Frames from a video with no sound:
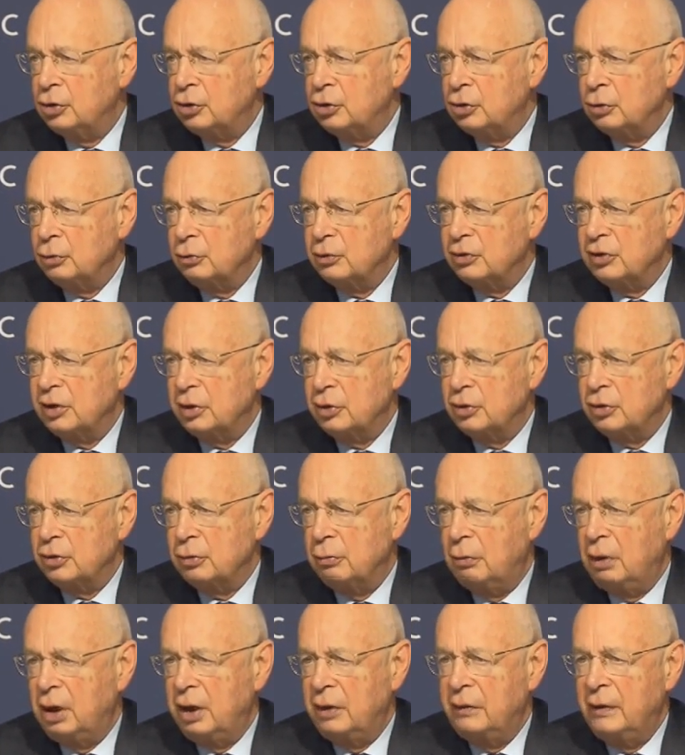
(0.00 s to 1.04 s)
And
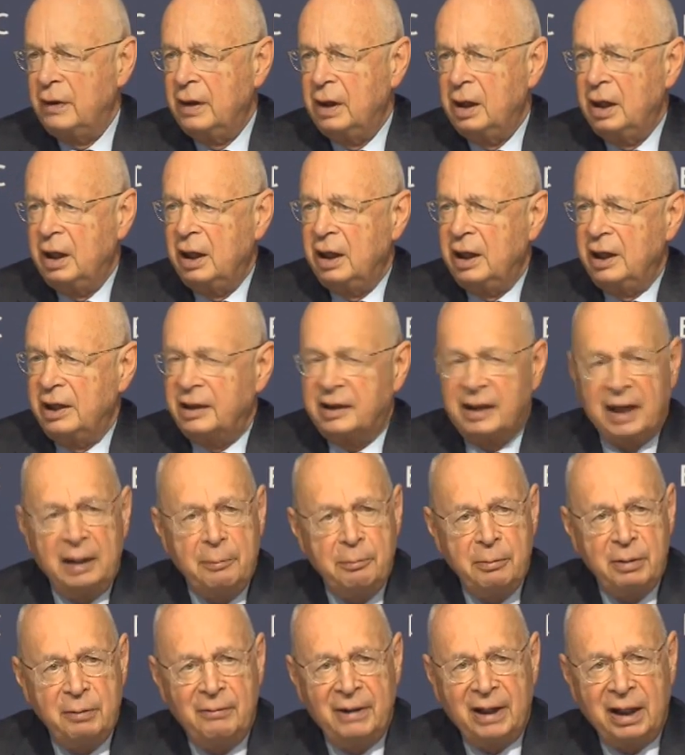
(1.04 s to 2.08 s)
Americans,
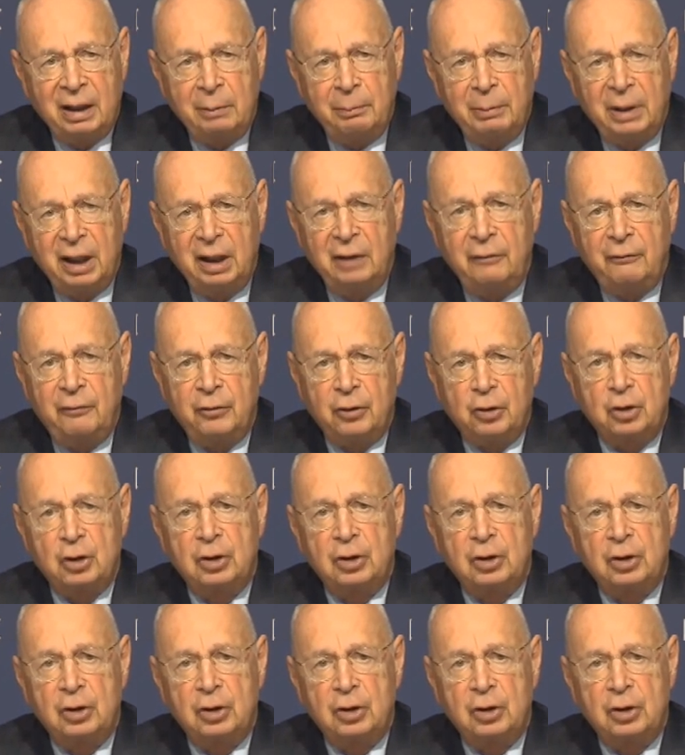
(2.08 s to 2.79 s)
can, uh,